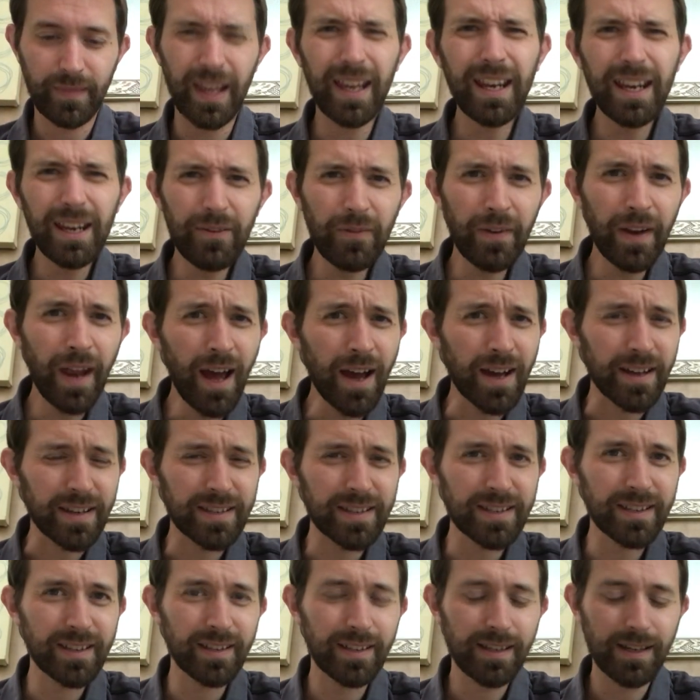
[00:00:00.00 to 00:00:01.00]
Even
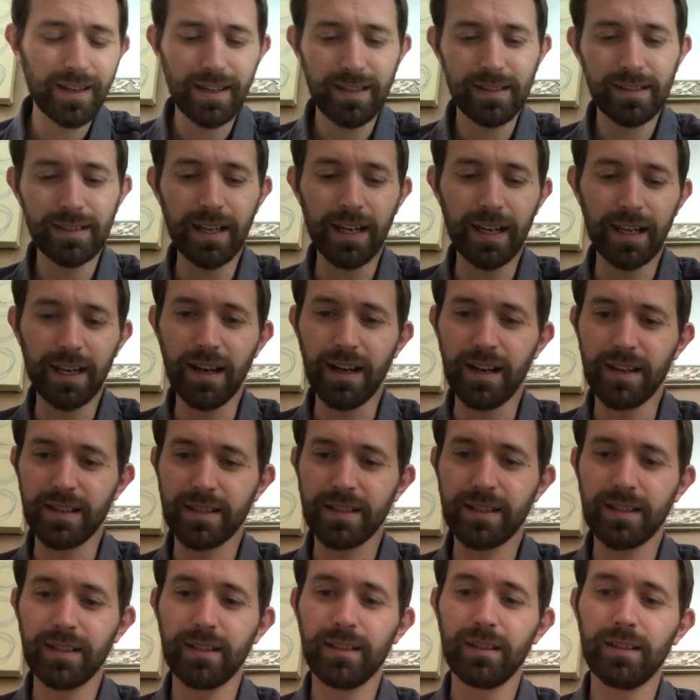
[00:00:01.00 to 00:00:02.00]
us? Lily
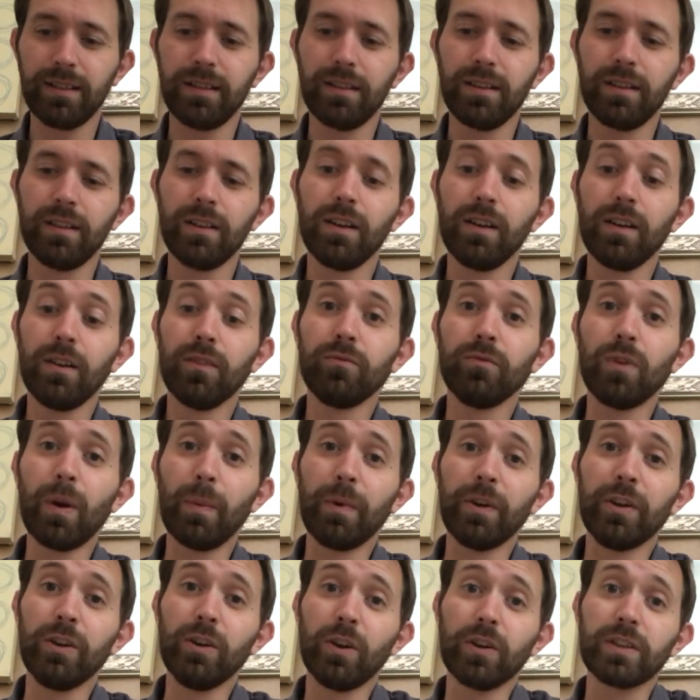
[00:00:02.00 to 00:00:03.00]
asked.
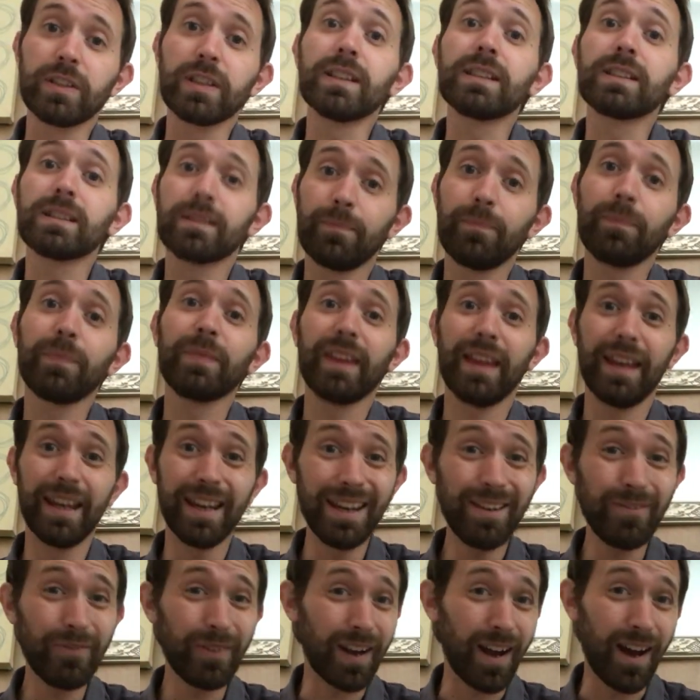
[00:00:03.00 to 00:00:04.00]
Robert nodded.
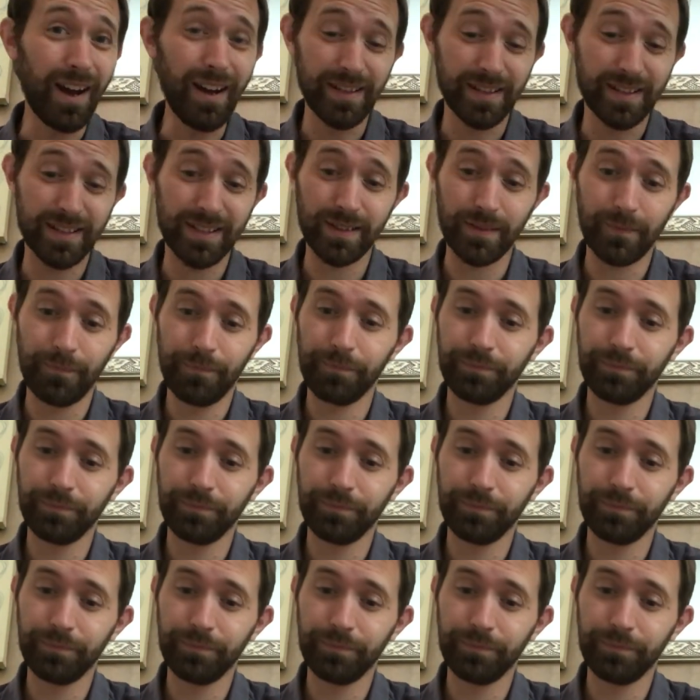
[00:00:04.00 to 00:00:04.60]
Even us?